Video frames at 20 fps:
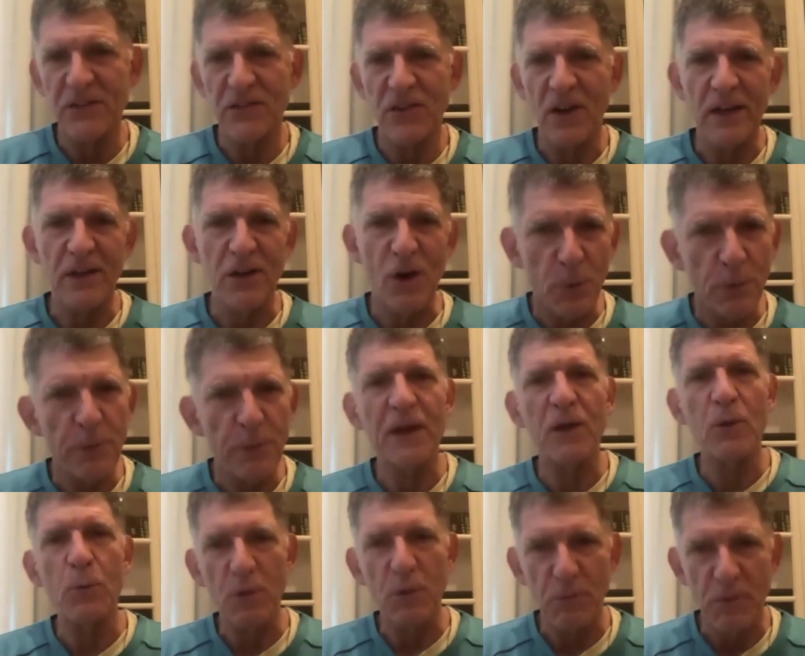I don't
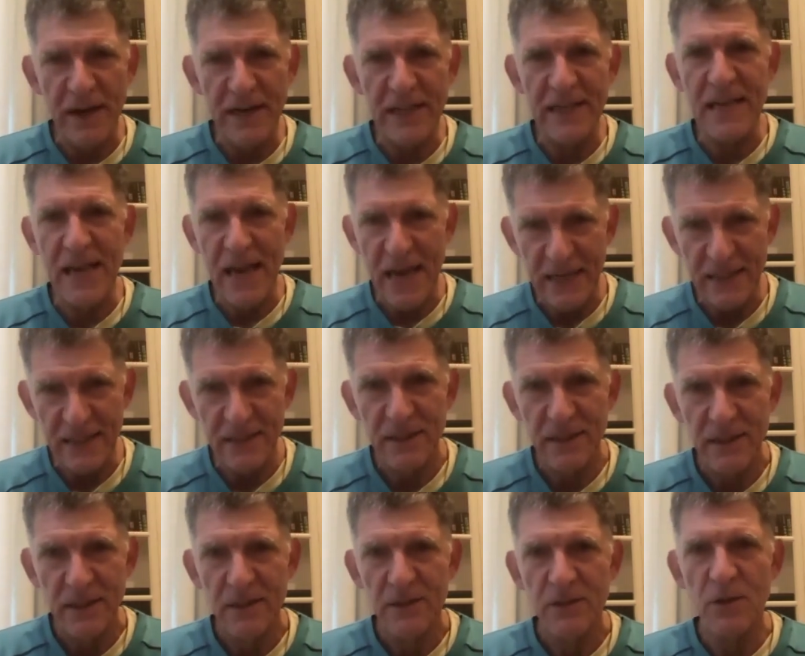think we're ready yet
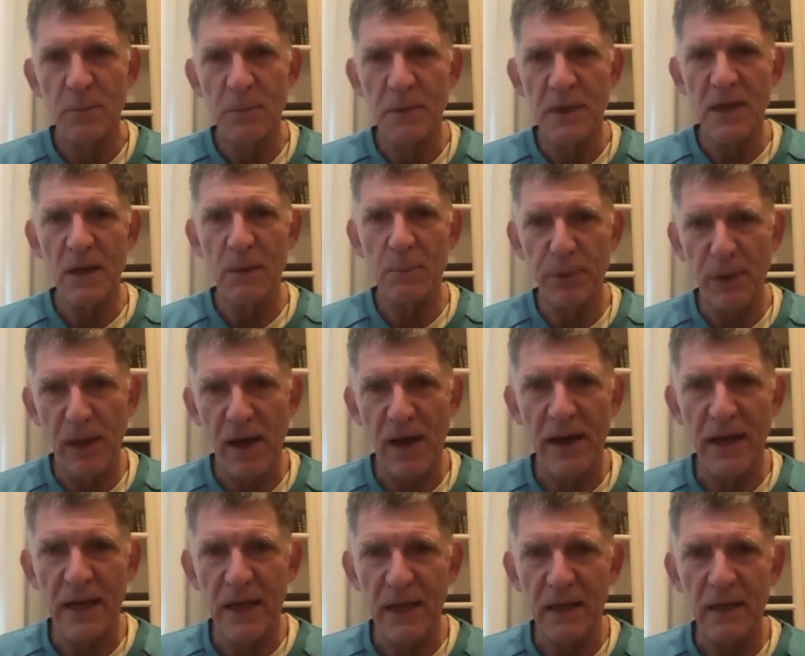to be
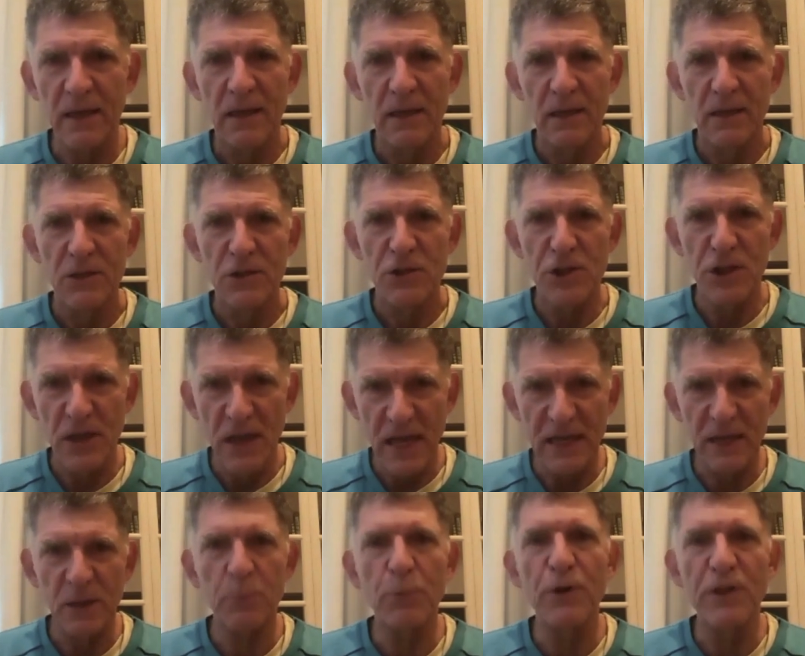applying
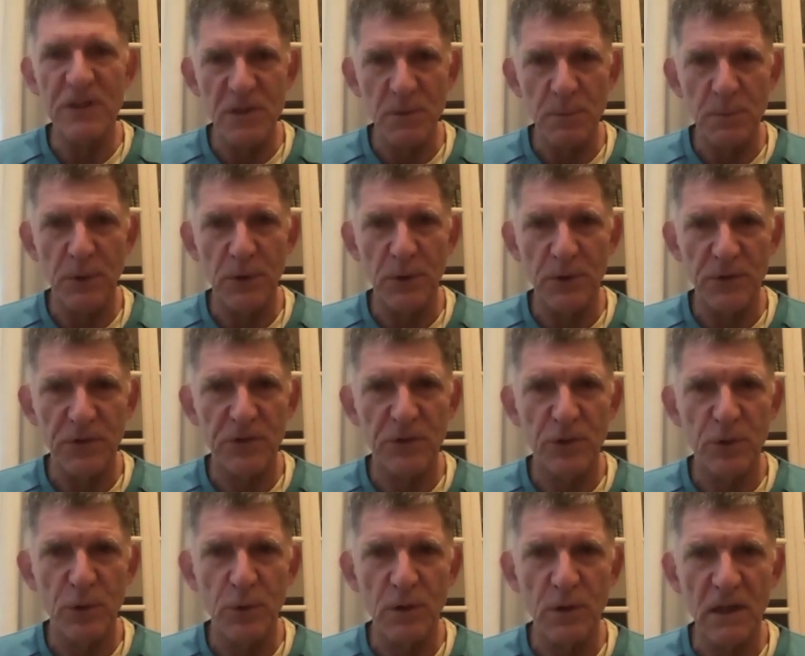genetic principles
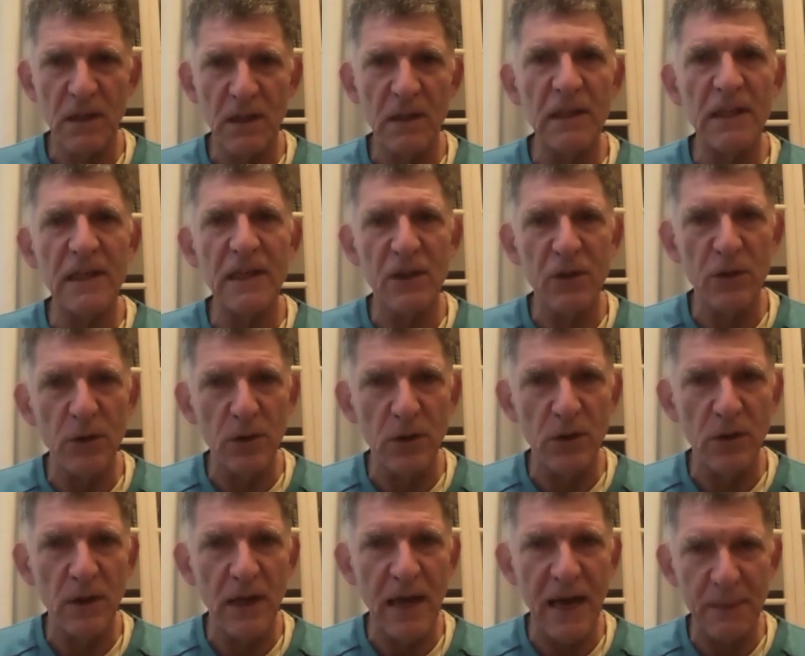to the
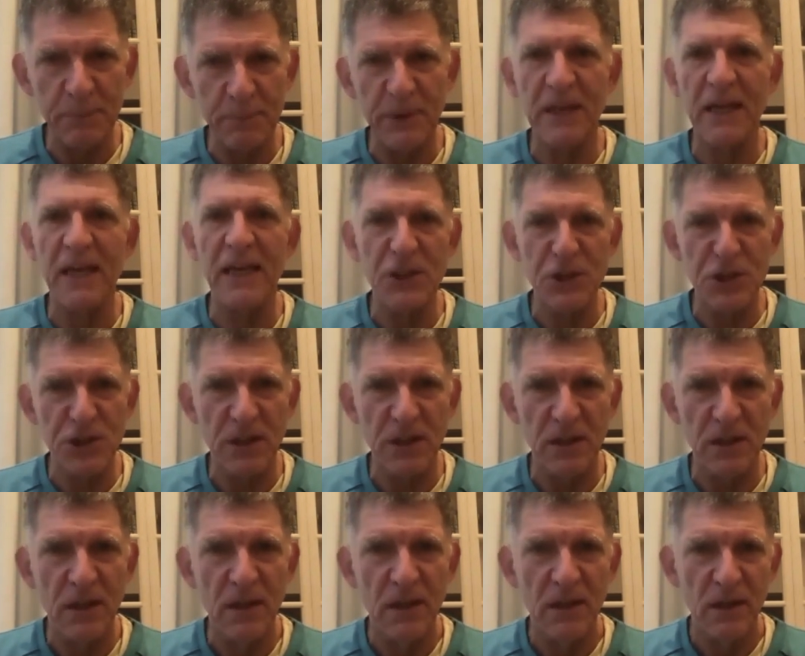clinical application
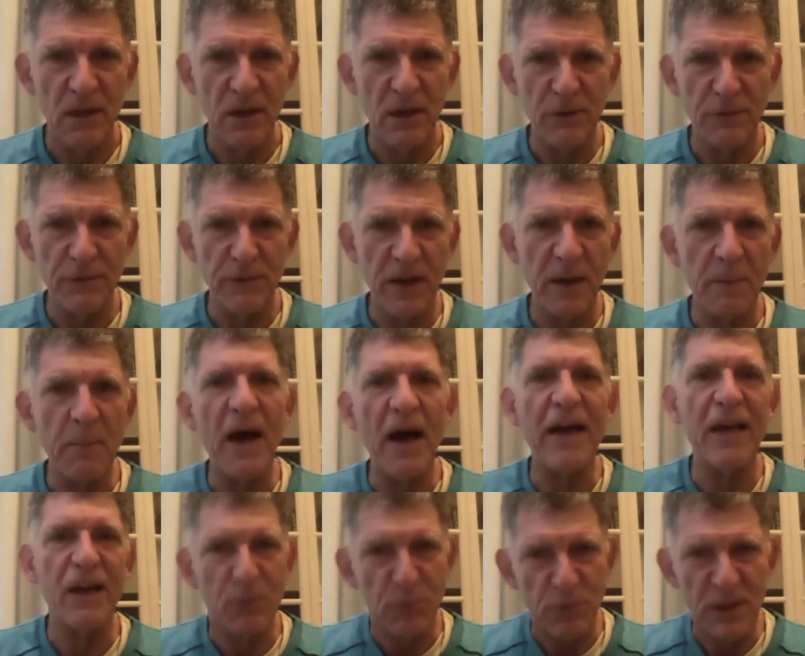of am I
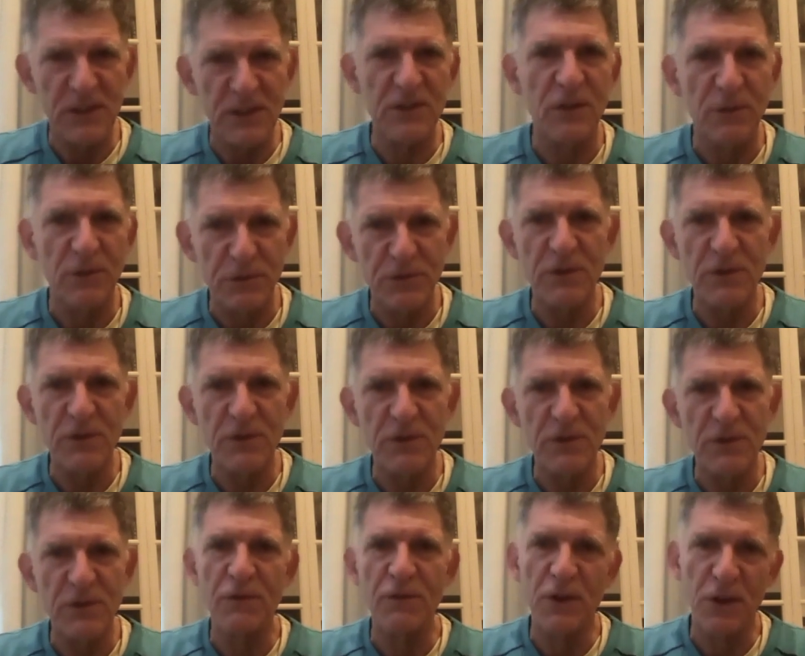at risk of severe
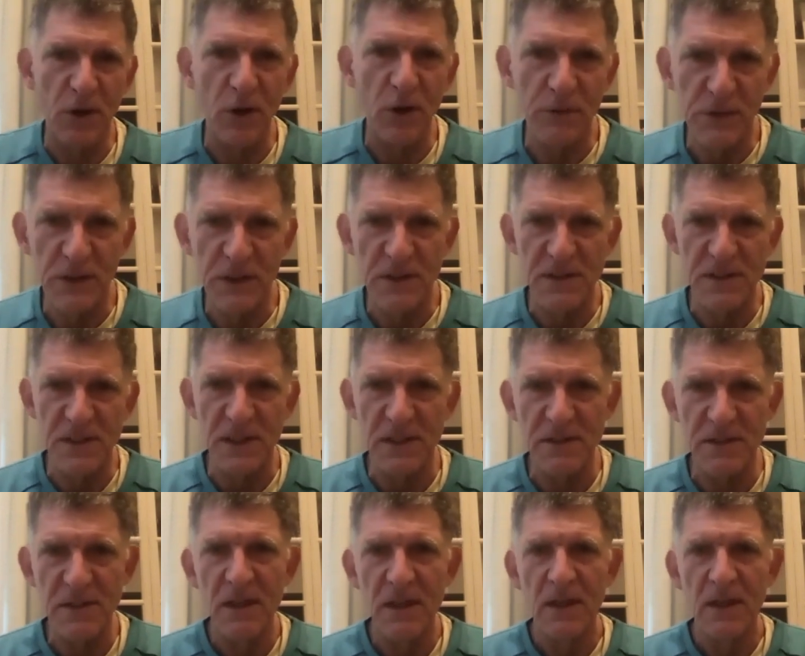COVID disease.